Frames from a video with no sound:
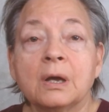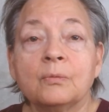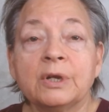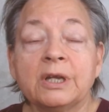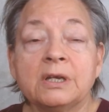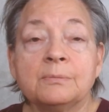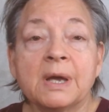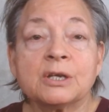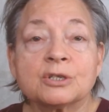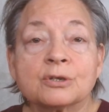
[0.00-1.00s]
We need to
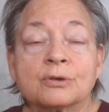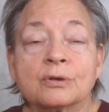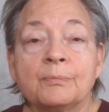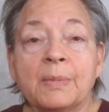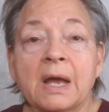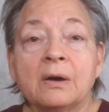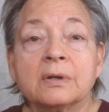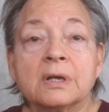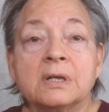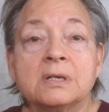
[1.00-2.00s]
make sure about
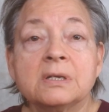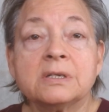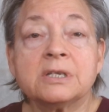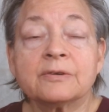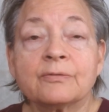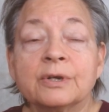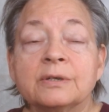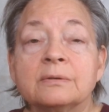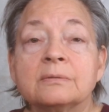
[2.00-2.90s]
different